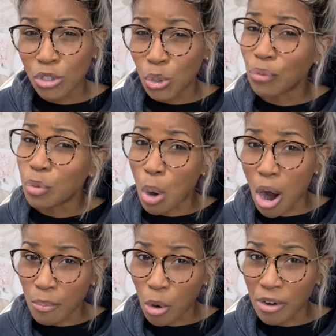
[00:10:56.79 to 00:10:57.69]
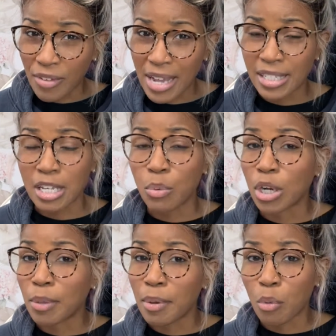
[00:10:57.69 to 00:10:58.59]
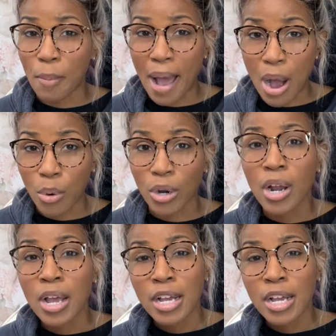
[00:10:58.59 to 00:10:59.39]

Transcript: So if you are more advanced and you want a little bit more power